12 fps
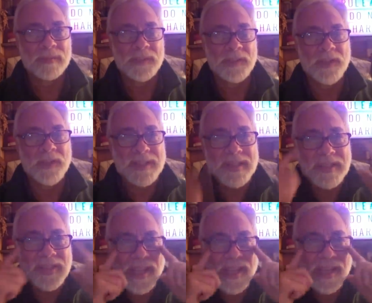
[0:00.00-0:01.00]
You're not
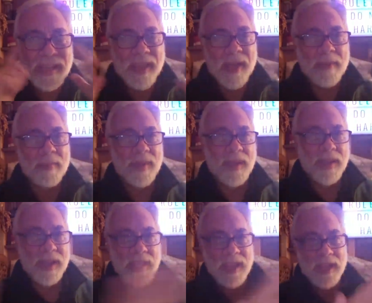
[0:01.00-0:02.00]
seeing them
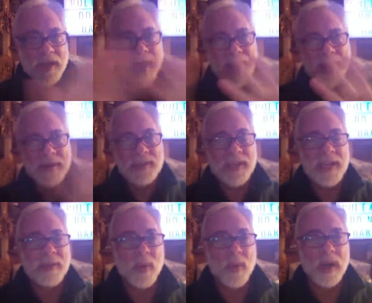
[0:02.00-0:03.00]
in your house
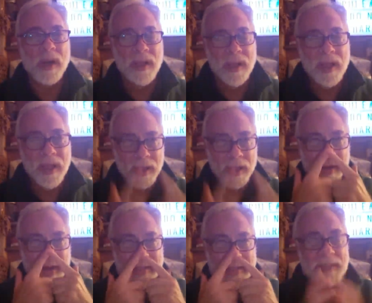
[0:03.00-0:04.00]
anymore. You're
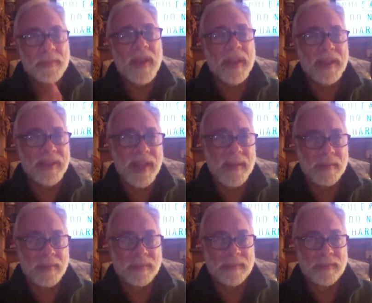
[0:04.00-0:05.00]
not smelling them.
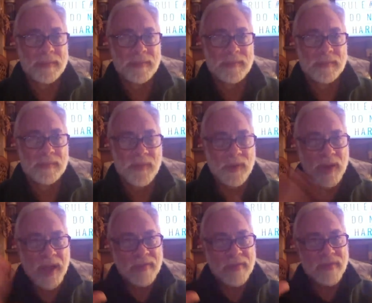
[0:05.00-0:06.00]
You're
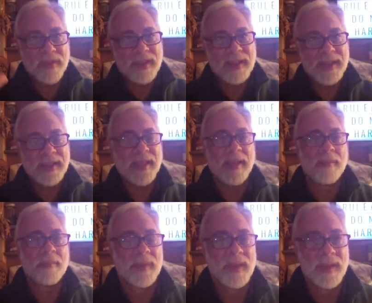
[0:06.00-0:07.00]
not feeling
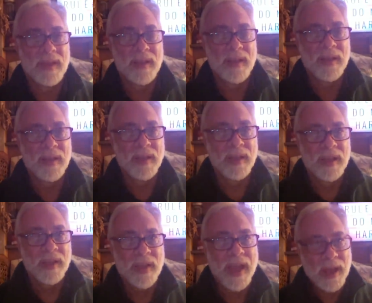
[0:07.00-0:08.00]
them.
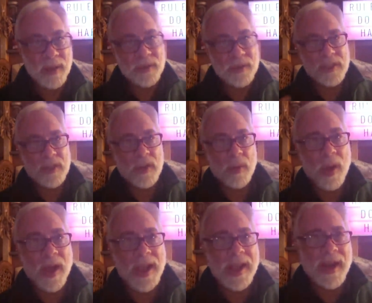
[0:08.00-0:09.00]
The house is
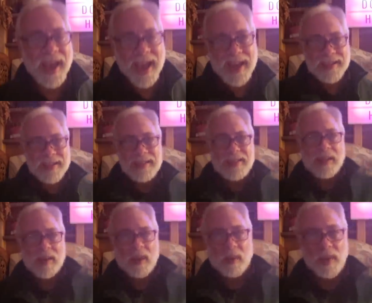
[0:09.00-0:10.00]
quiet. I had to
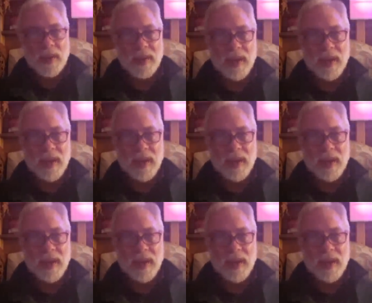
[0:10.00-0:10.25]
deal with